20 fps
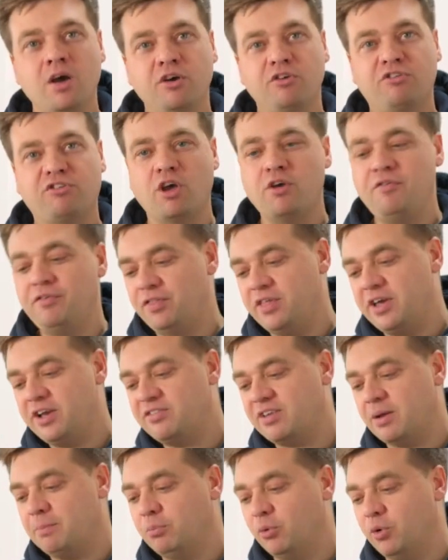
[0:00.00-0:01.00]
So for the
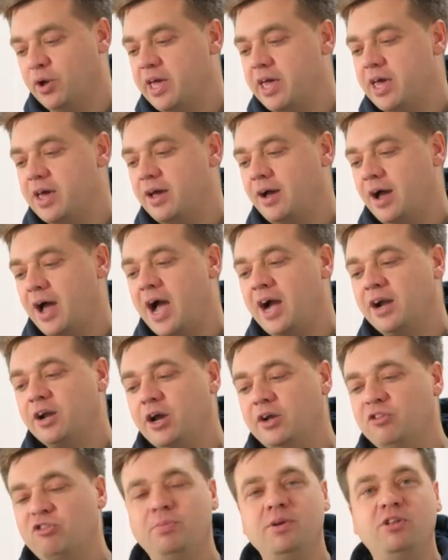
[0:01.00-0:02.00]
example here, I'm
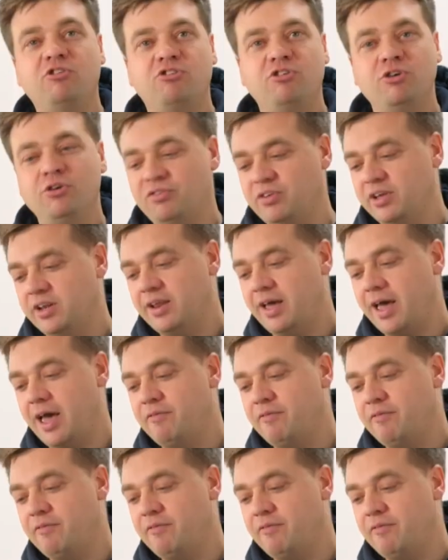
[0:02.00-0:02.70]
going to be choosing